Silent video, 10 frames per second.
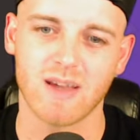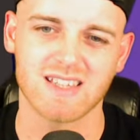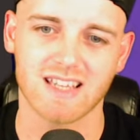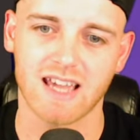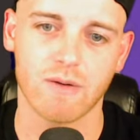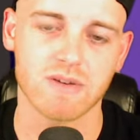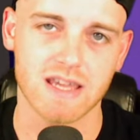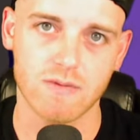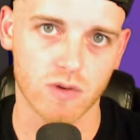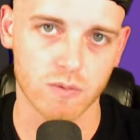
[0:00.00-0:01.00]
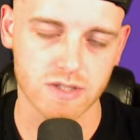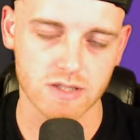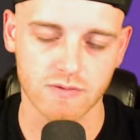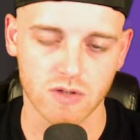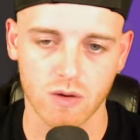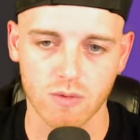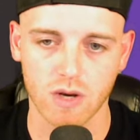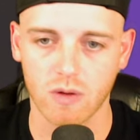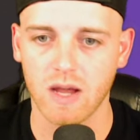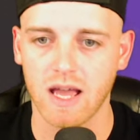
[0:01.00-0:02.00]
Basically, KOLs are influencers if you don't
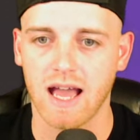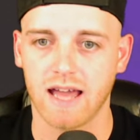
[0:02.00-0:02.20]
know.